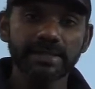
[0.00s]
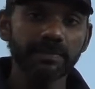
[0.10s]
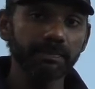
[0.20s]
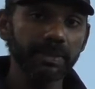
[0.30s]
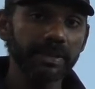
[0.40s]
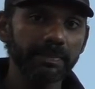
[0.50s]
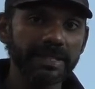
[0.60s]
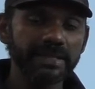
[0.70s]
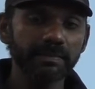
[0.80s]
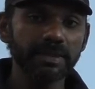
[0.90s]
simple
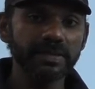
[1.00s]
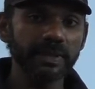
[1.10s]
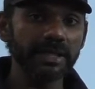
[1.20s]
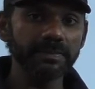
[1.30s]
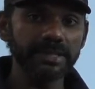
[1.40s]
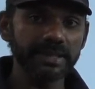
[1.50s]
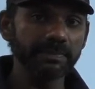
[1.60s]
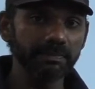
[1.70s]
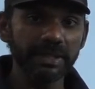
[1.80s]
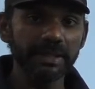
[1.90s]
present must become
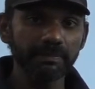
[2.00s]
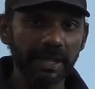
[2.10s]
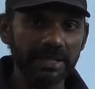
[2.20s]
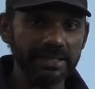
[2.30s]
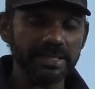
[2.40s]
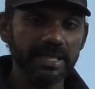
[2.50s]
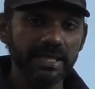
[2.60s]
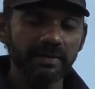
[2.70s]
simple past.